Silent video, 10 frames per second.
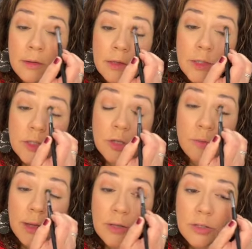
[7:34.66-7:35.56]
so
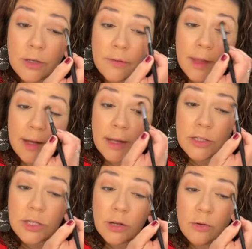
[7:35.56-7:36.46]
much of that
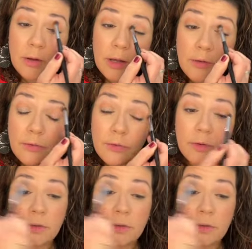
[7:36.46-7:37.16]
eyeshadow off.